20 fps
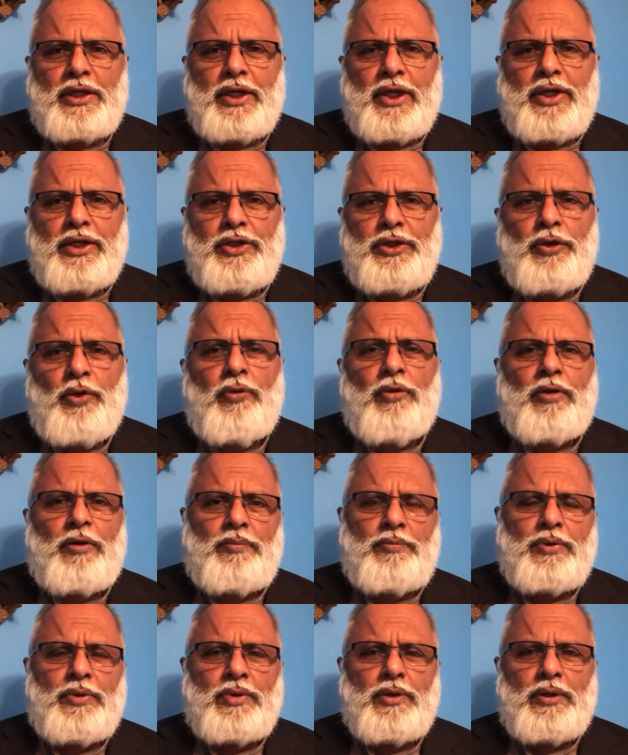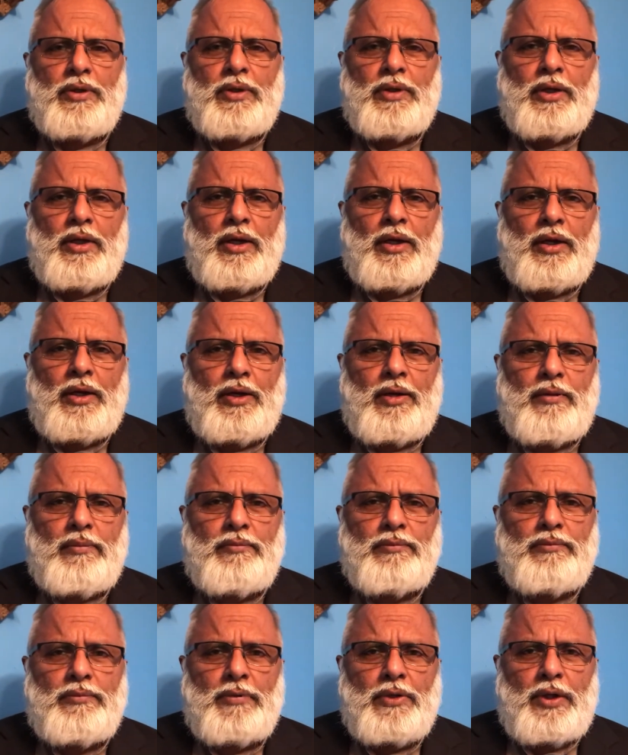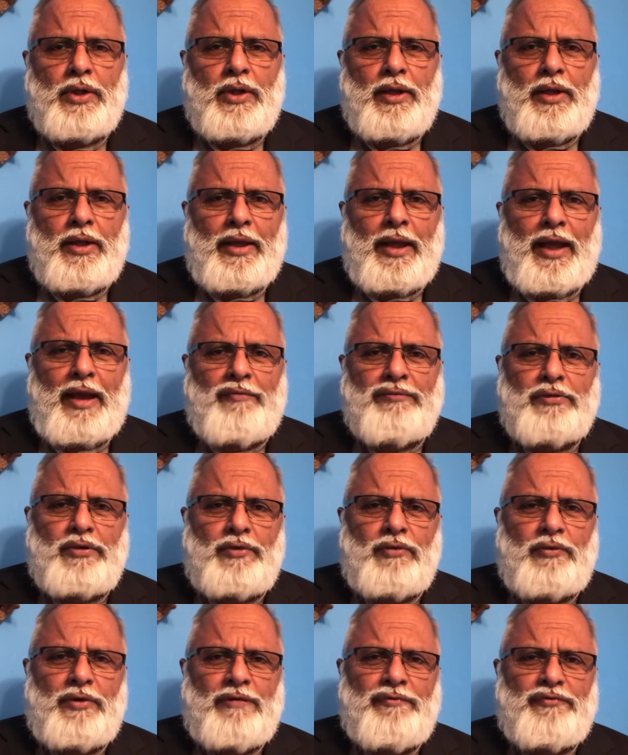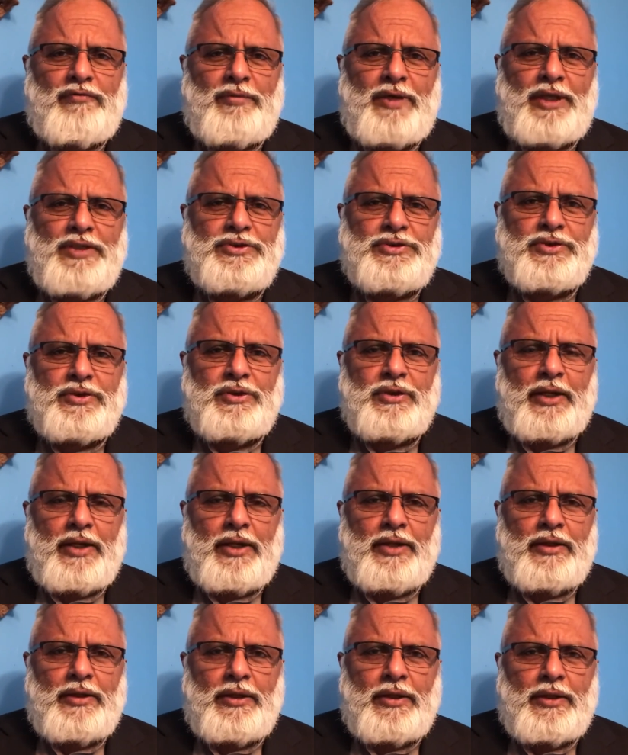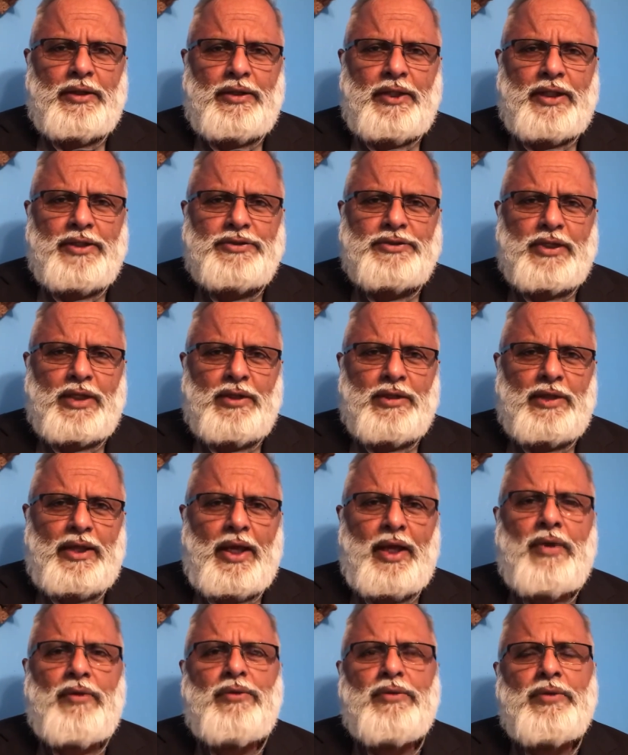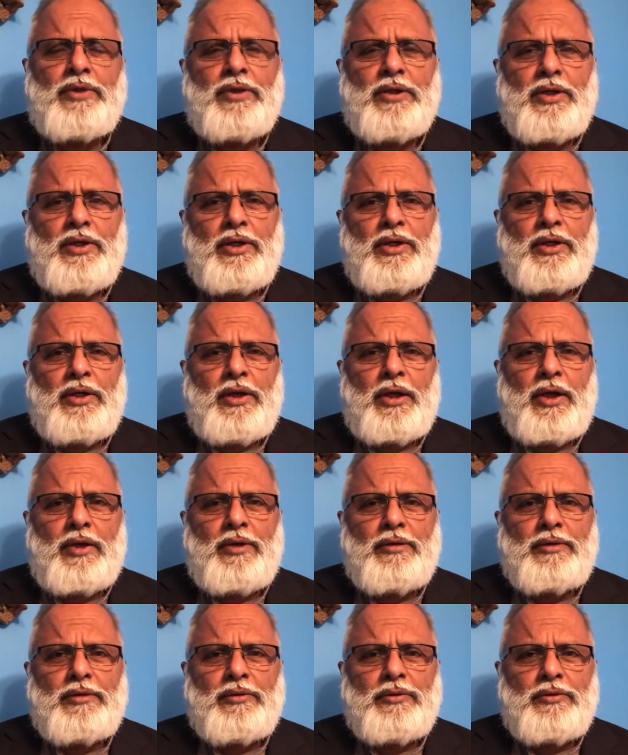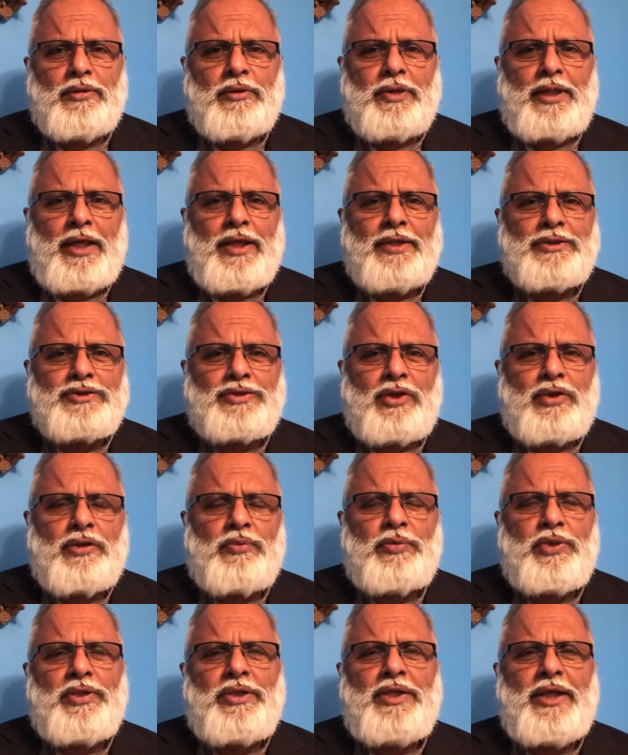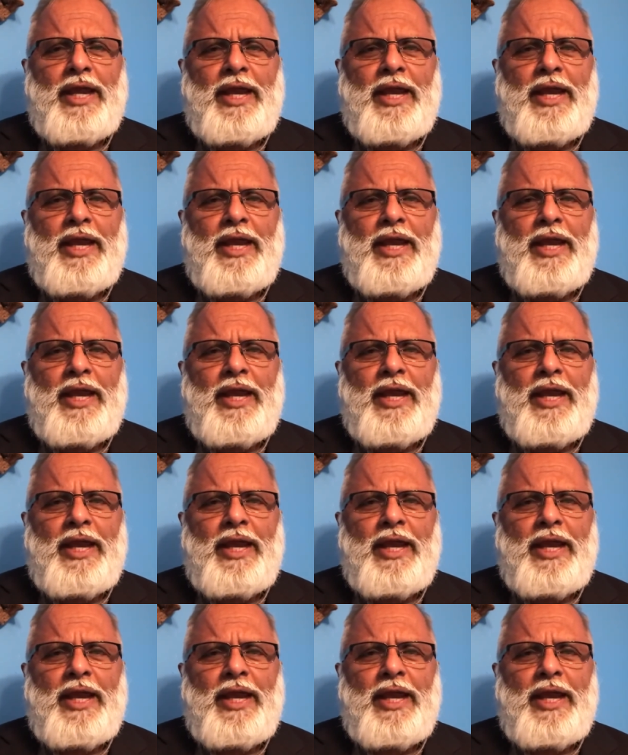In Europe, um, after the Reformation and things settled down, uh, they started with the